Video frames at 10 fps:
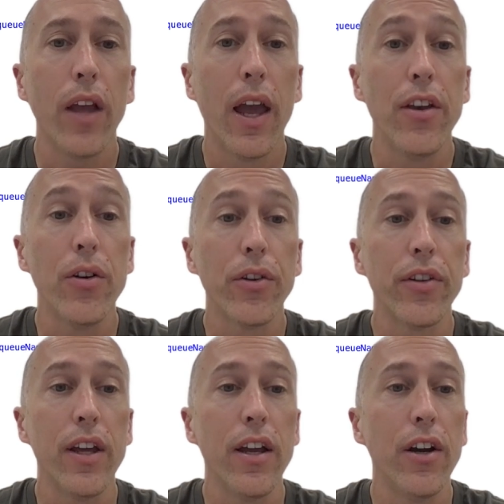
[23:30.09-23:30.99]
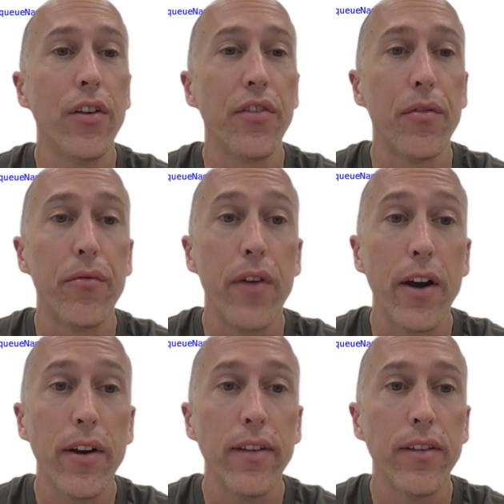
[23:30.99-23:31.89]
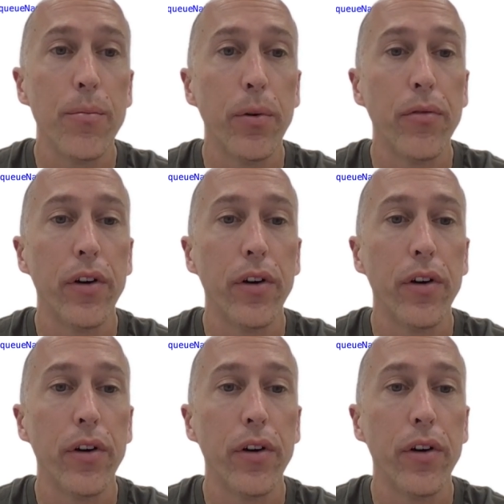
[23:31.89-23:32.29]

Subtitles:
And you'll see here it's a very simple